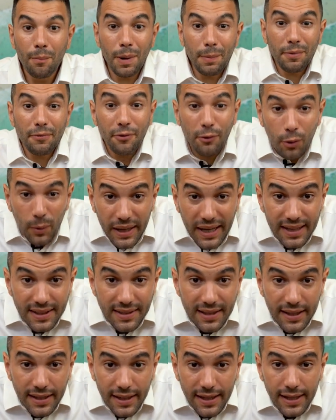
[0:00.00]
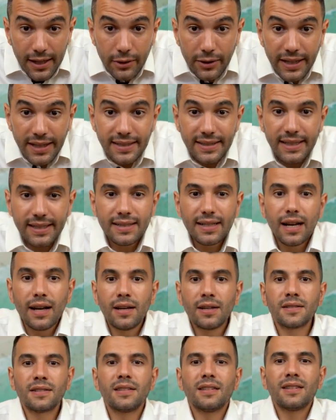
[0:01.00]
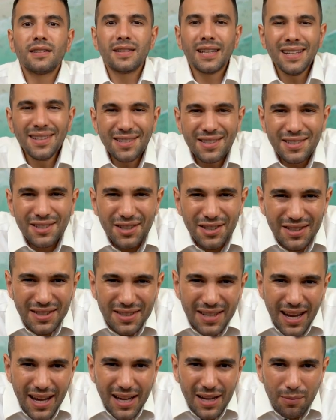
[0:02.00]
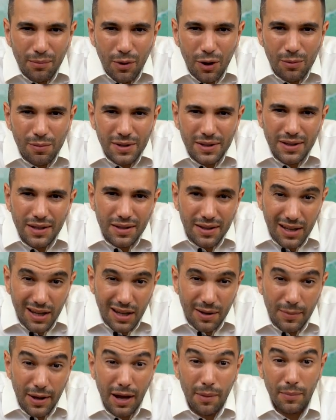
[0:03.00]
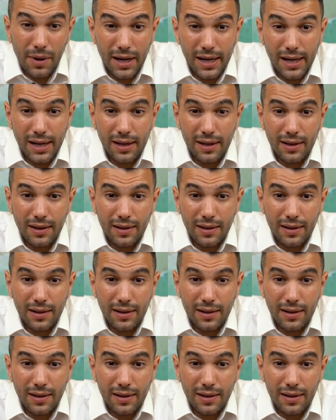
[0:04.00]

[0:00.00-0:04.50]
But before we get into the nitty-gritty details, let's just take a moment to think about money.